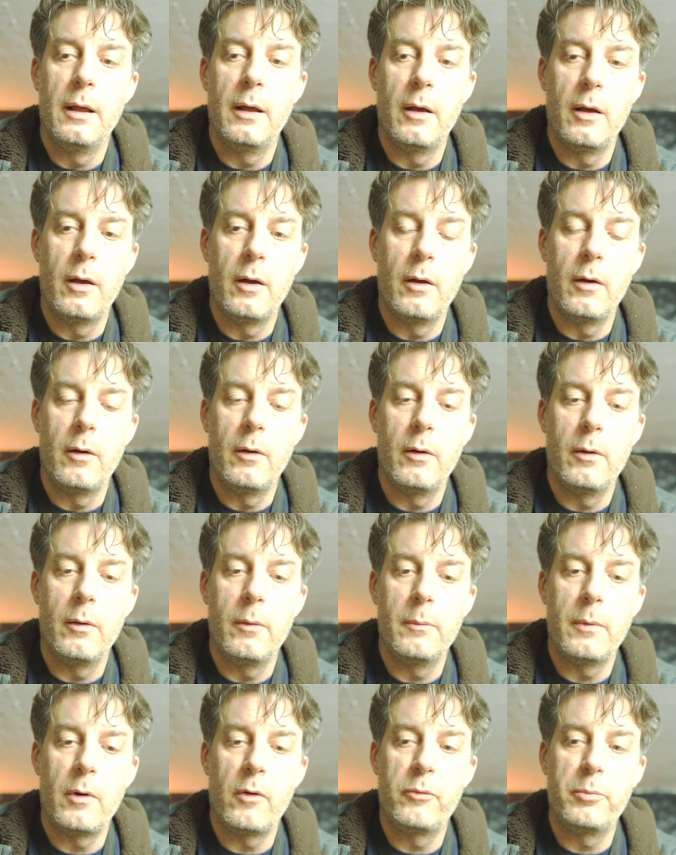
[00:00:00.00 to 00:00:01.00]

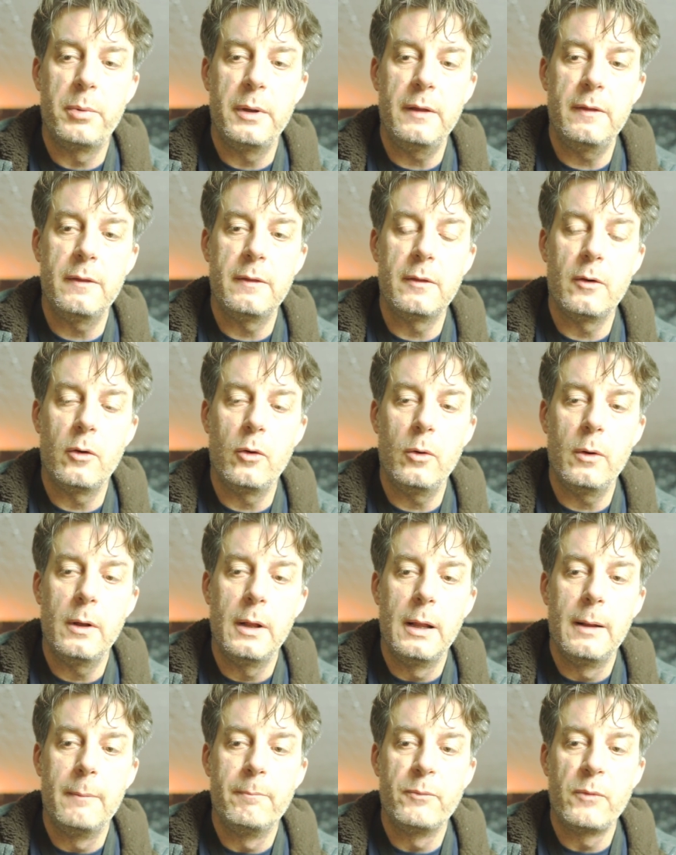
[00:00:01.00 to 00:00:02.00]
mouthpiece. So
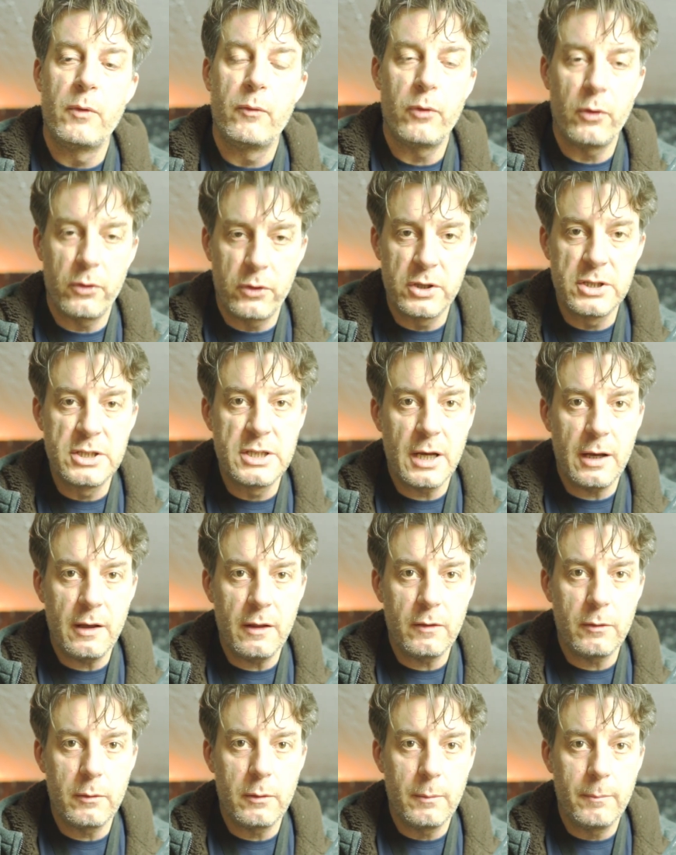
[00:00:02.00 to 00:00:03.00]
for the
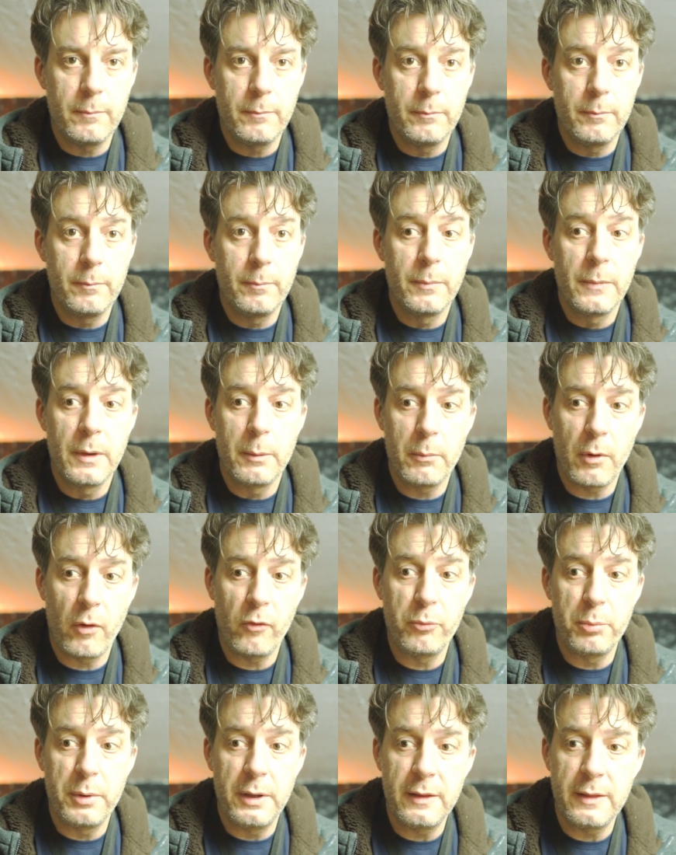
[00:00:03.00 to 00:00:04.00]
jazz
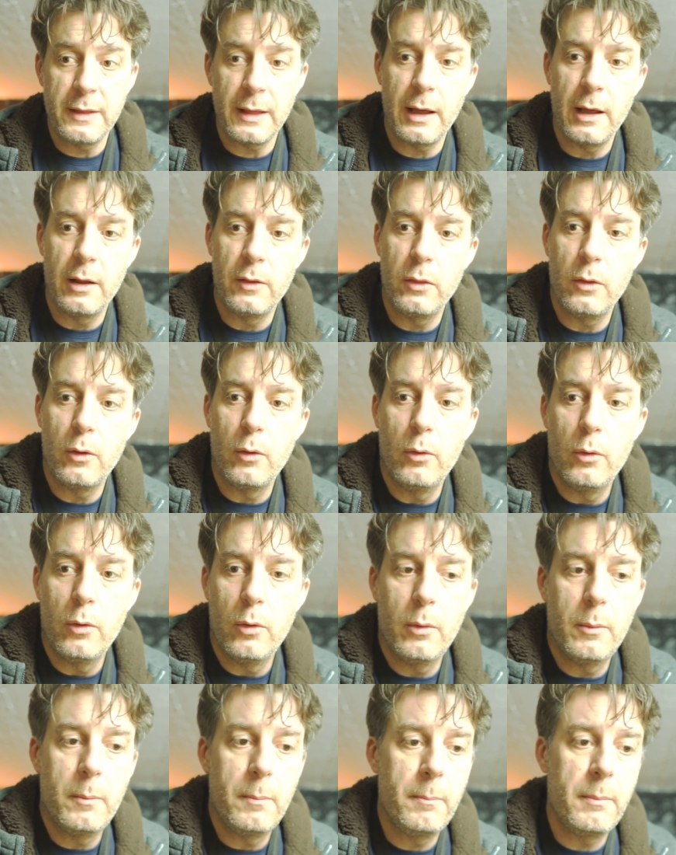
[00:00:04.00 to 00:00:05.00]
mouthpiece, and
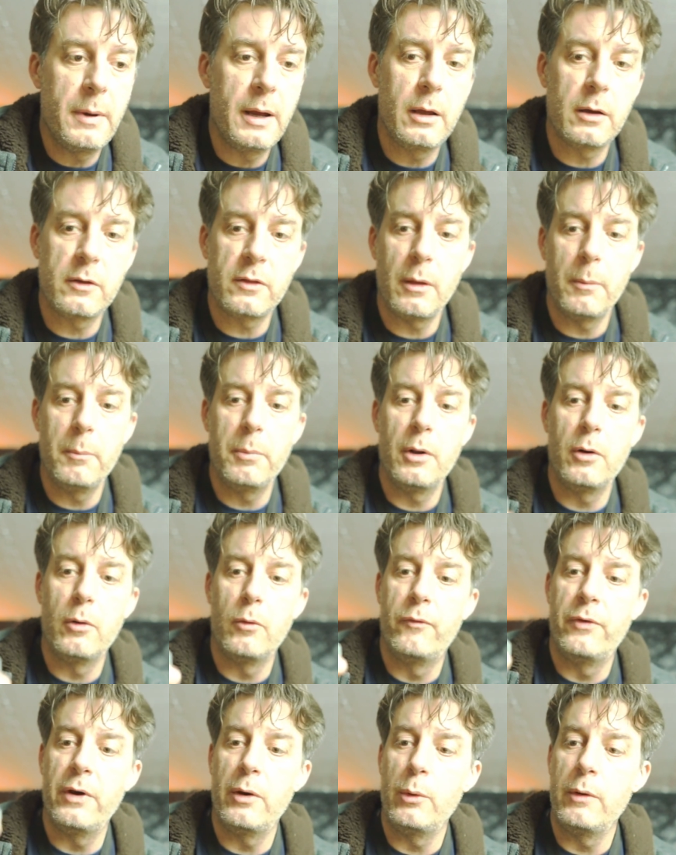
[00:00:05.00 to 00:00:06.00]
by example a
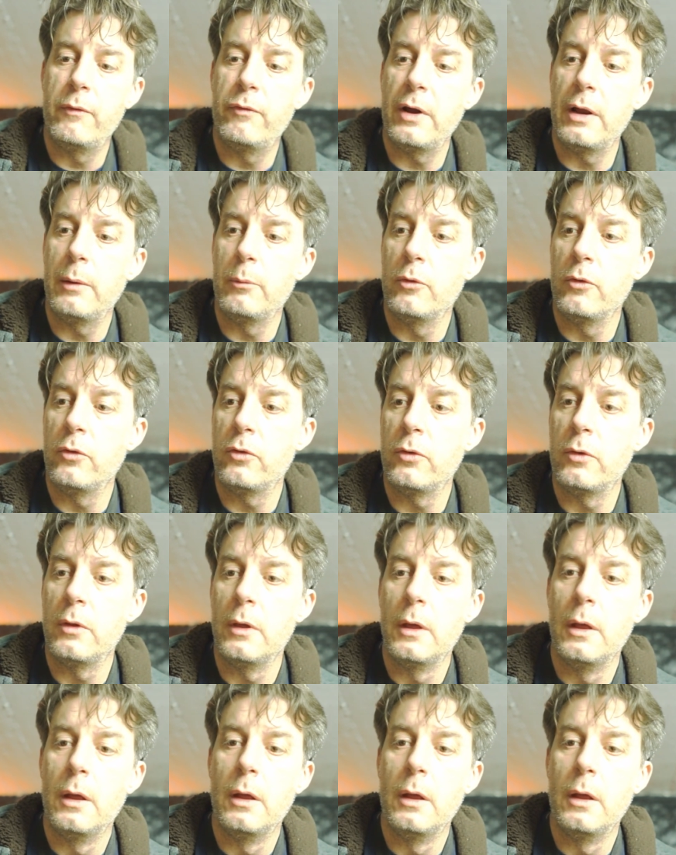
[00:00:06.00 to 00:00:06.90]
very famous